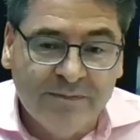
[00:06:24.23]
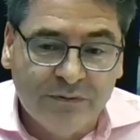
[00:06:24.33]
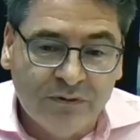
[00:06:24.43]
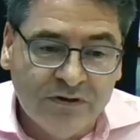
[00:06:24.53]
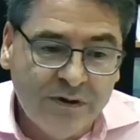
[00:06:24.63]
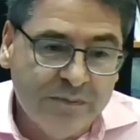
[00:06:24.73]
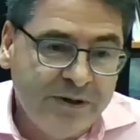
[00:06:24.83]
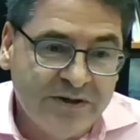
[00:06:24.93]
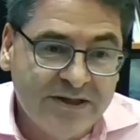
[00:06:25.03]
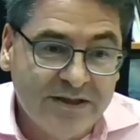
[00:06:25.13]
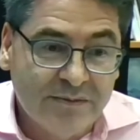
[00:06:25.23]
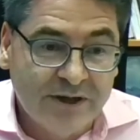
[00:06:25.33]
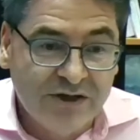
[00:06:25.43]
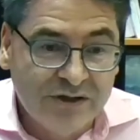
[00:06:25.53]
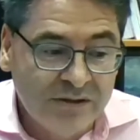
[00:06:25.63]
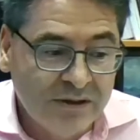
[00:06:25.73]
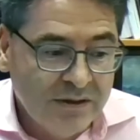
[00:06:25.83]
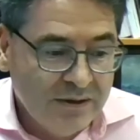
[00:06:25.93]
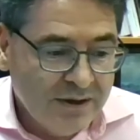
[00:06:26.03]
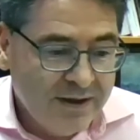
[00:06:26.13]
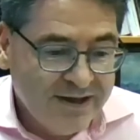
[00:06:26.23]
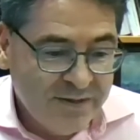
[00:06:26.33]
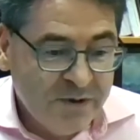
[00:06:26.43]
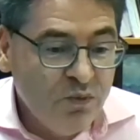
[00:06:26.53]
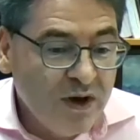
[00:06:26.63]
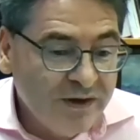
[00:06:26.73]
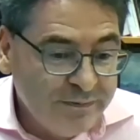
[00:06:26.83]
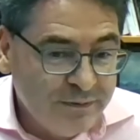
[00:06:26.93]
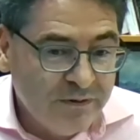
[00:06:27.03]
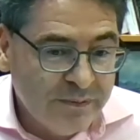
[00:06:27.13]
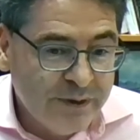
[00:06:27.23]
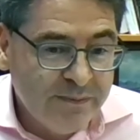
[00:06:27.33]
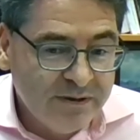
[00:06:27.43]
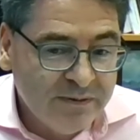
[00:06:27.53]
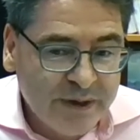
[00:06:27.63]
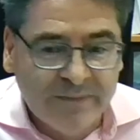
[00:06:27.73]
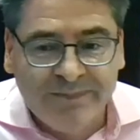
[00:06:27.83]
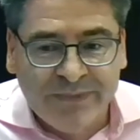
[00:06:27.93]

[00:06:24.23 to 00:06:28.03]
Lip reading: for all of your participation. It's been wonderful that people have been